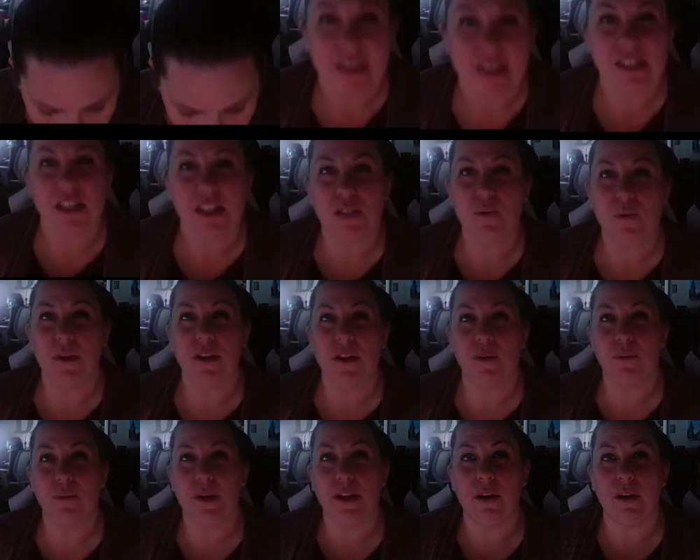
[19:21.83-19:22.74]
This is where
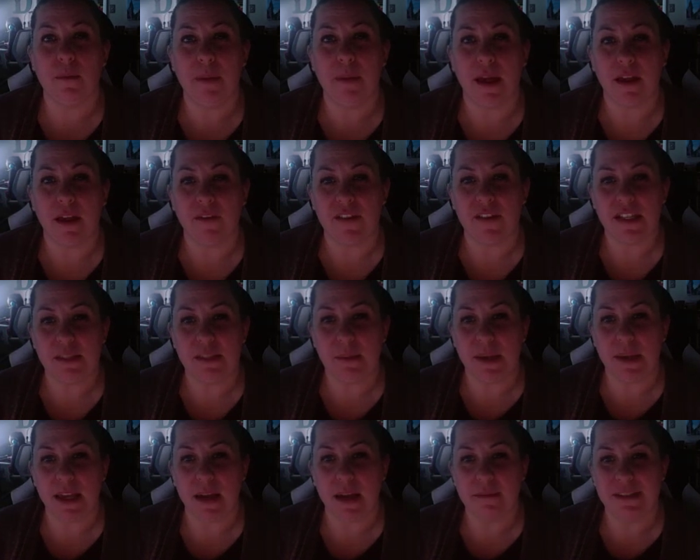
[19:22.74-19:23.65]
the renal pelvis
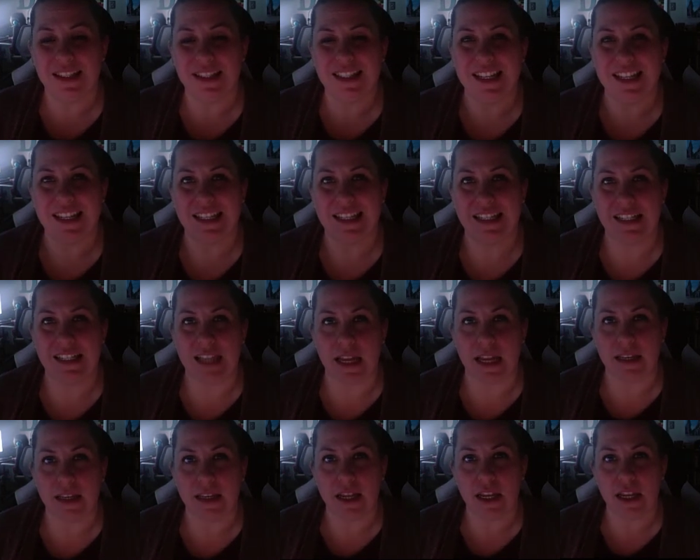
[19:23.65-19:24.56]
becomes
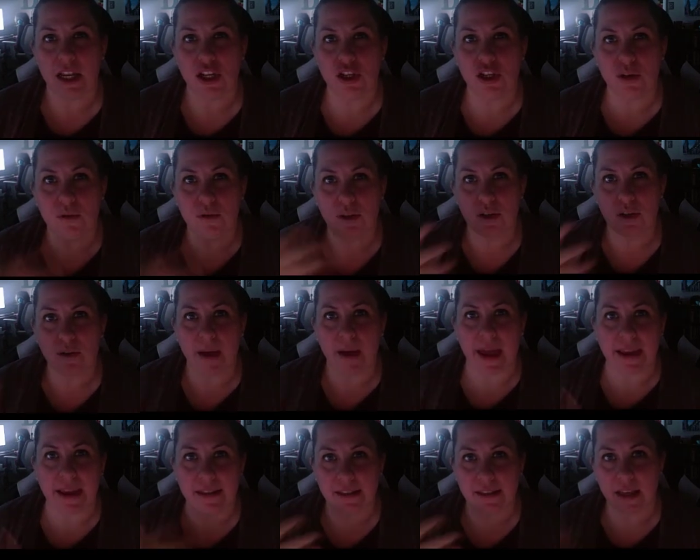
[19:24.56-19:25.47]
distended due to
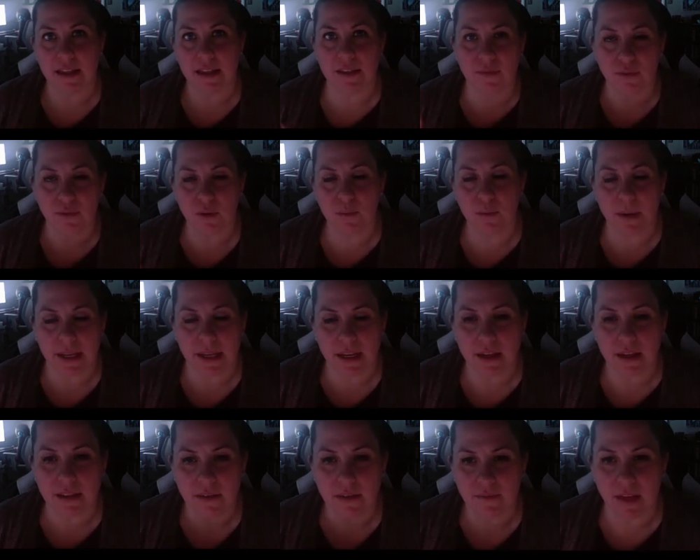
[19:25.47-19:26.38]
excess
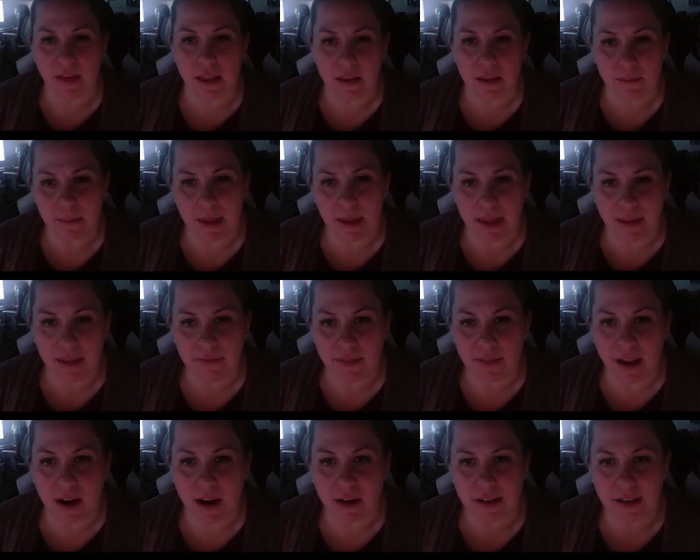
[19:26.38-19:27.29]
fluid developing in
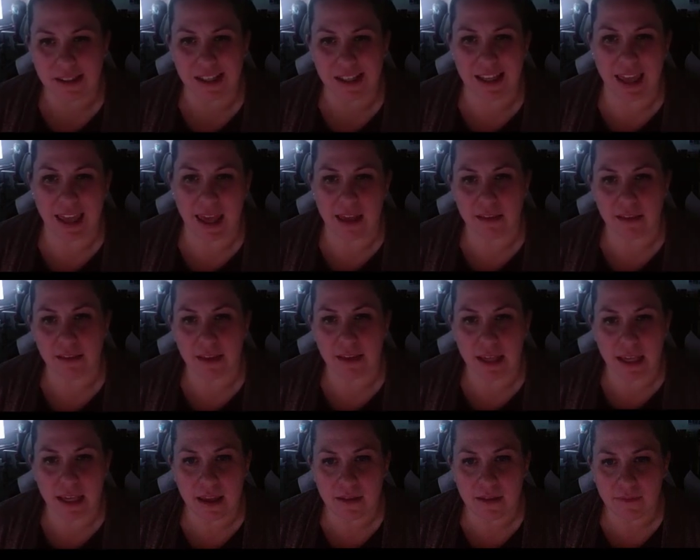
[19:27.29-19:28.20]
there because it can't
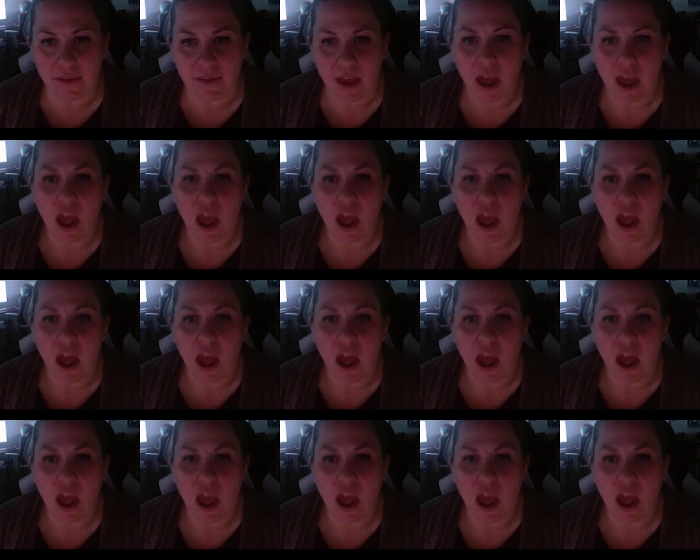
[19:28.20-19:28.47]
leave.